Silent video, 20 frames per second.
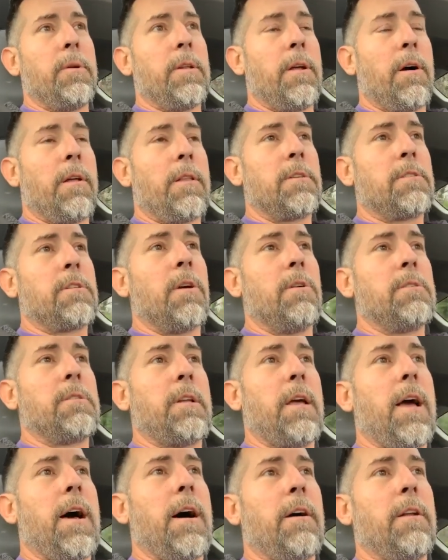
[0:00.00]
When all this goes
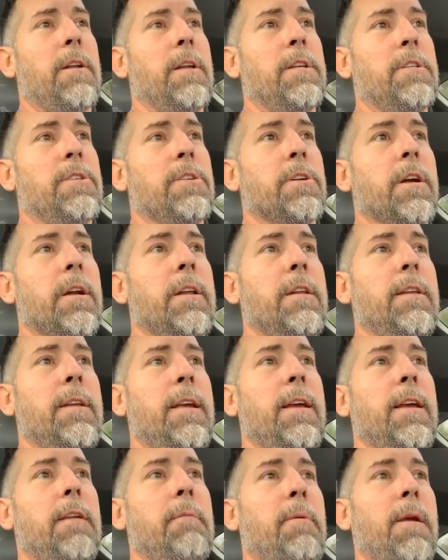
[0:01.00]
down, is you're going to
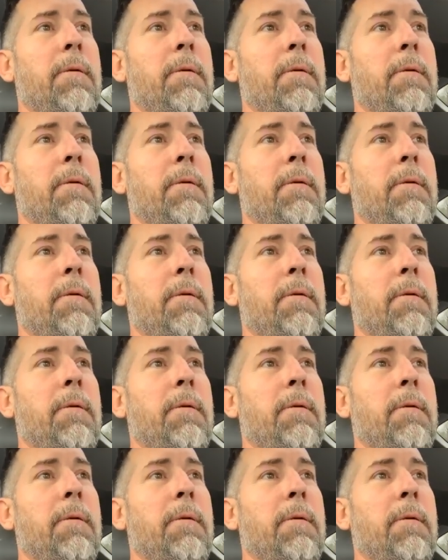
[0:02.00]
need